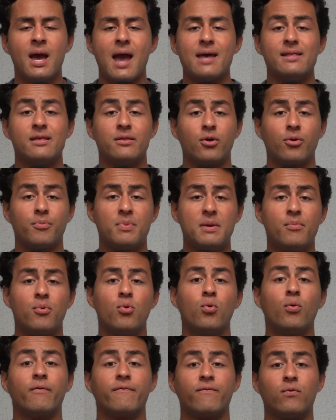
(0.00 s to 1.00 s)
And then there are people
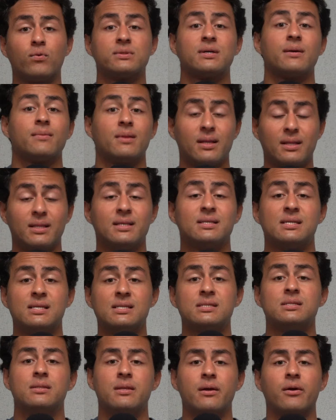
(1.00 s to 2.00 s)
who are full time, like this
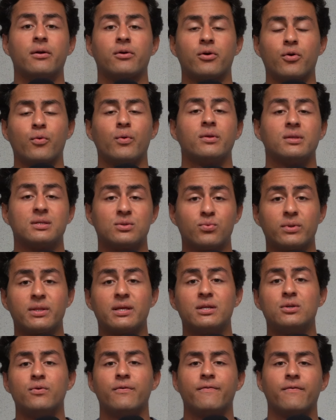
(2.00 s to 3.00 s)
is their career, this is what
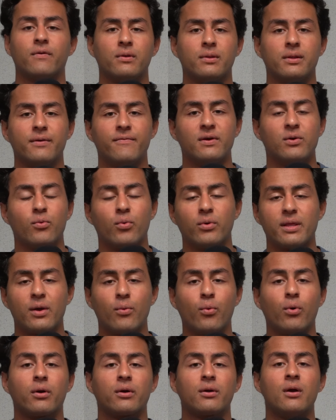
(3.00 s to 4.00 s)
they do for a living, where they
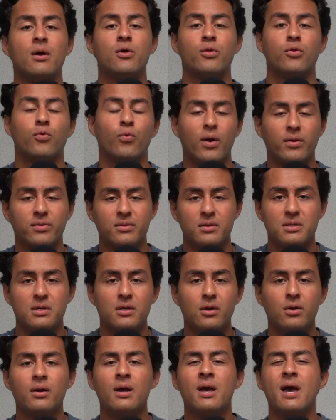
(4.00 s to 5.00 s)
work throughout the
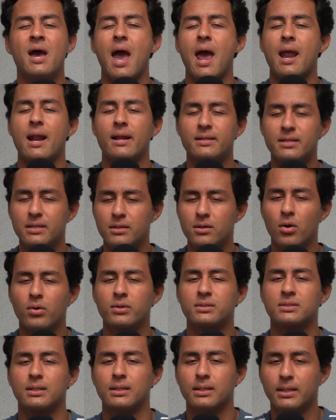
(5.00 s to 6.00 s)
year. And I did
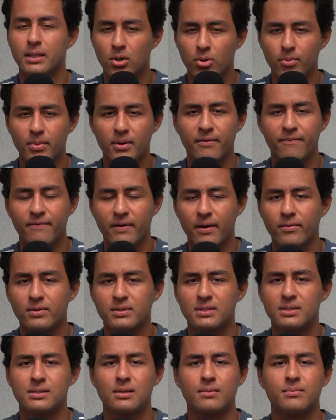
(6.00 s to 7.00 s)
notice a little bit of
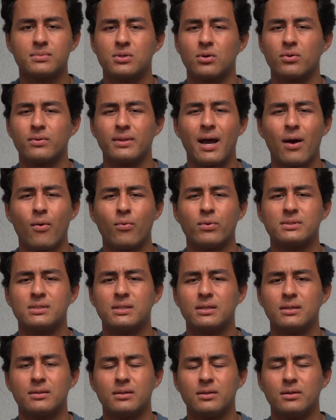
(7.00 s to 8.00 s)
favoritism, so that
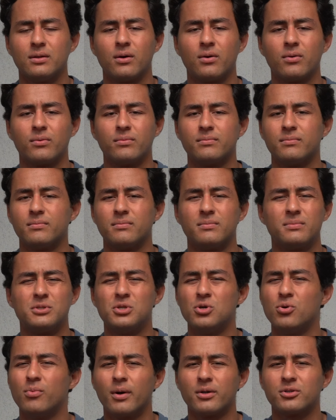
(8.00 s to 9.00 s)
wasn't, you know,
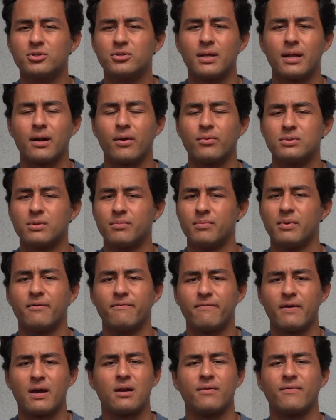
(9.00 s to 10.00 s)
too much that I was a big
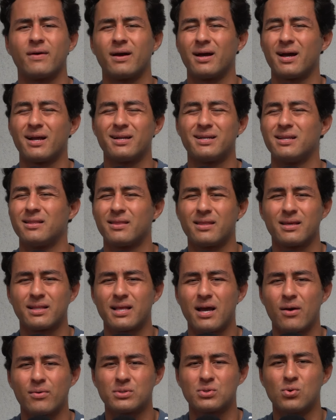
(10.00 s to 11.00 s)
fan of. I, I didn't think
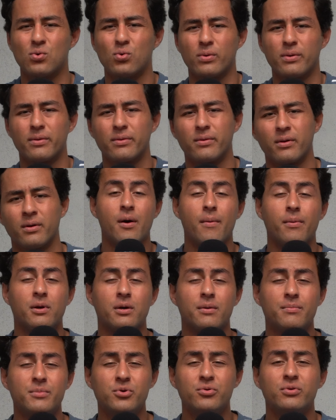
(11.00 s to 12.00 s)
that was cool either. The
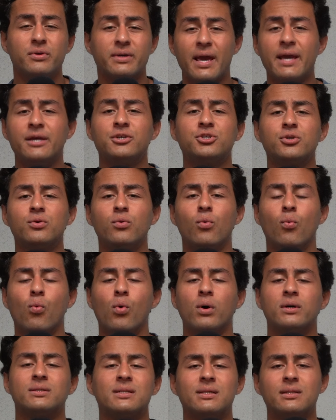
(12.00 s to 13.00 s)
communication
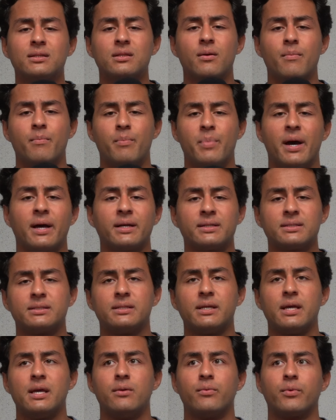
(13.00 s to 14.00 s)
wasn't the
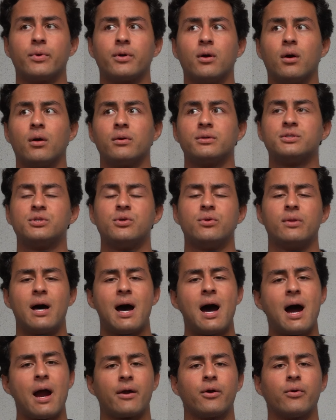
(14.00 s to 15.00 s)
best in regards to the
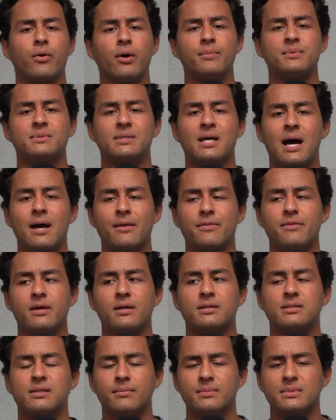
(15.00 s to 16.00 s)
higher ups. I
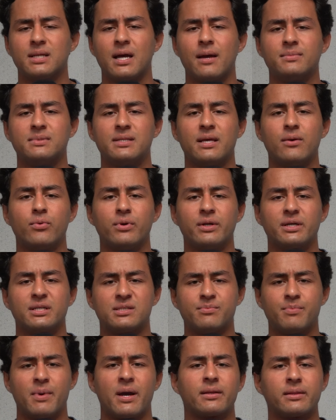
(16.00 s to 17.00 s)
think sometimes they would
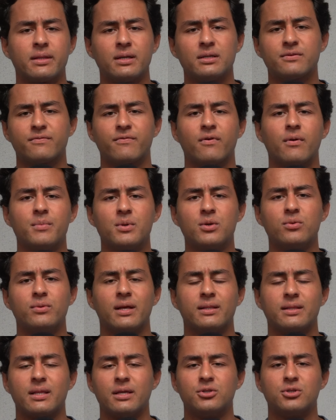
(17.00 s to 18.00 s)
expect things from you
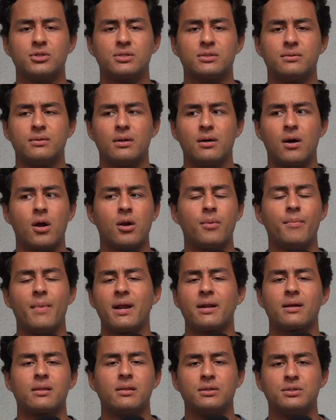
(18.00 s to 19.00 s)
that they just
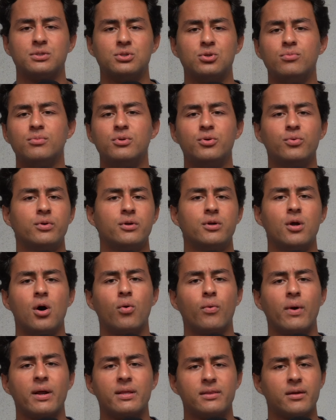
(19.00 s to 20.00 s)
automatically assumed you would know
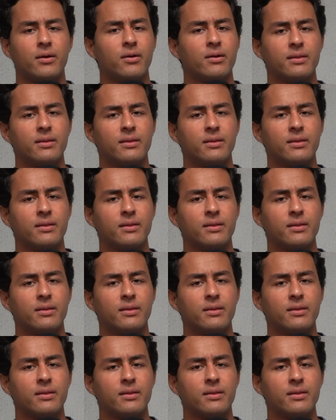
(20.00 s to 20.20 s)
right there